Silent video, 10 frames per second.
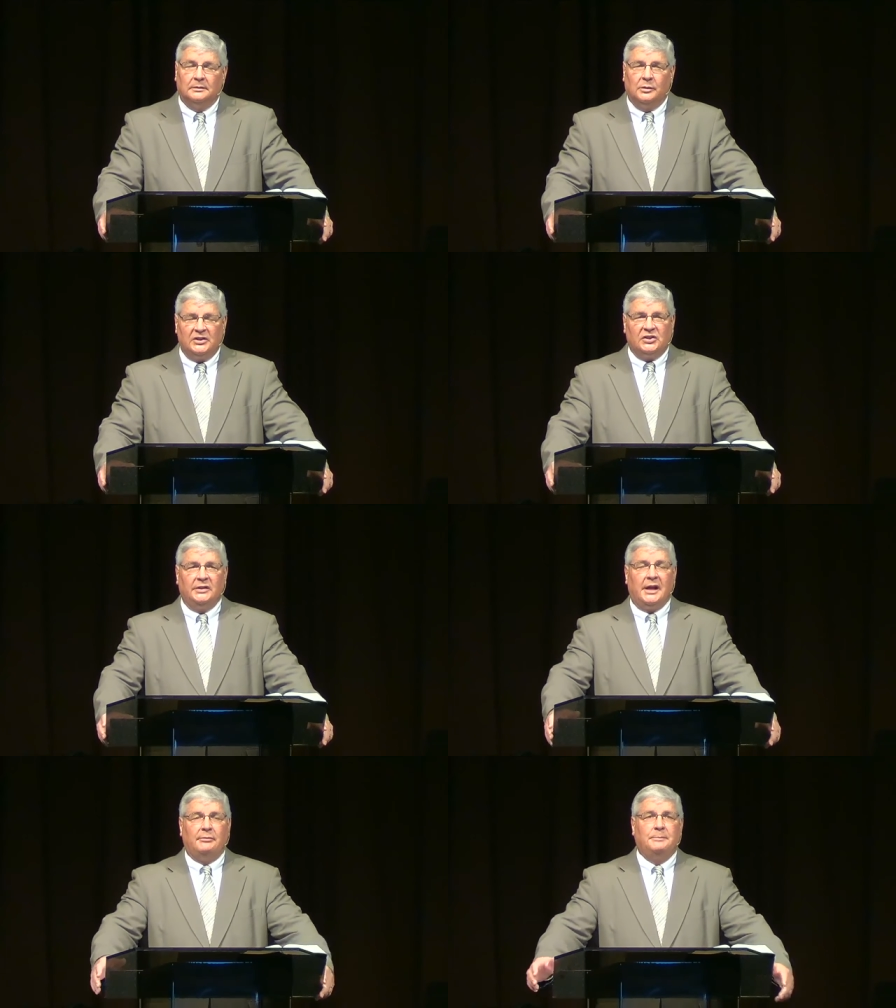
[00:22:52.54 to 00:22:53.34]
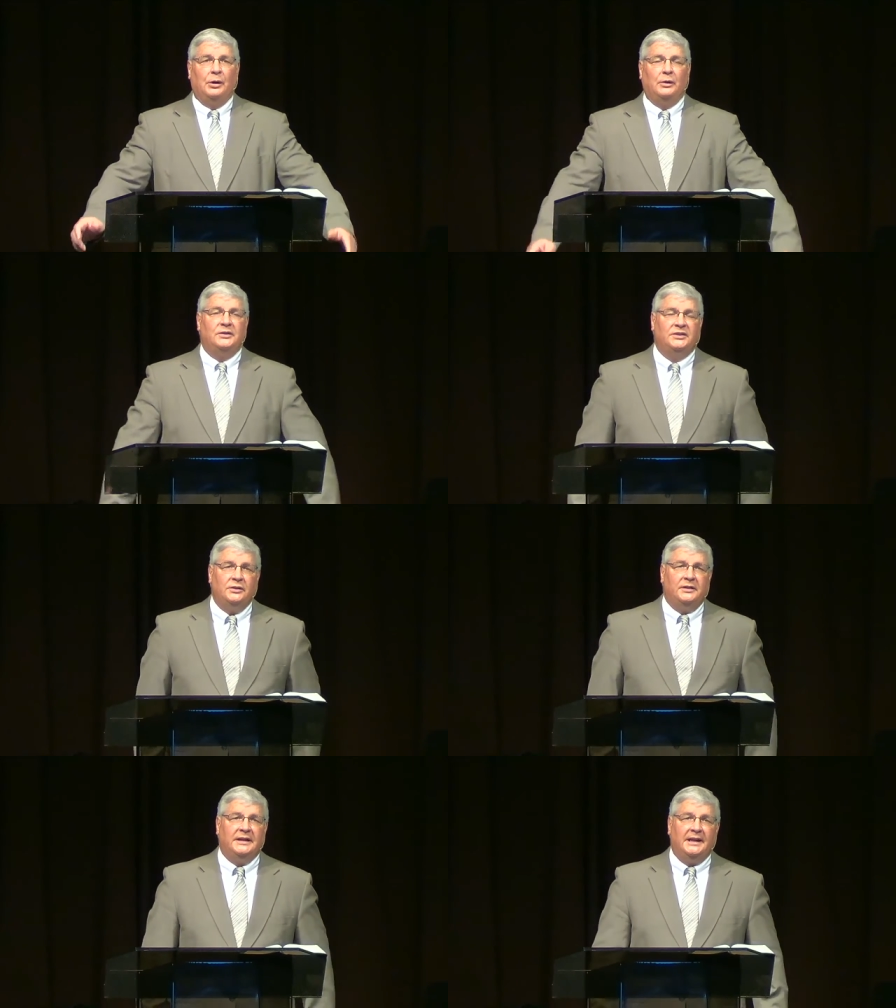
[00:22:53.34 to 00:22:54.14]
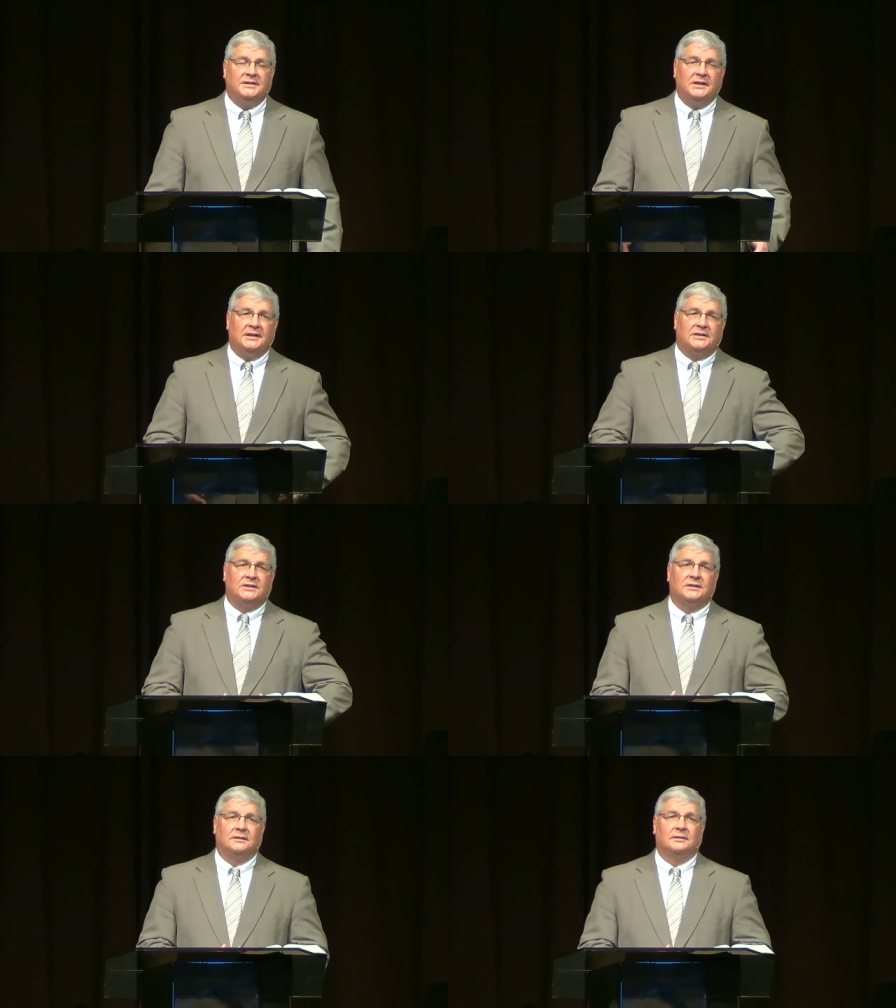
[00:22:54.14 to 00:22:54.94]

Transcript: Question that I would pose to you today is this: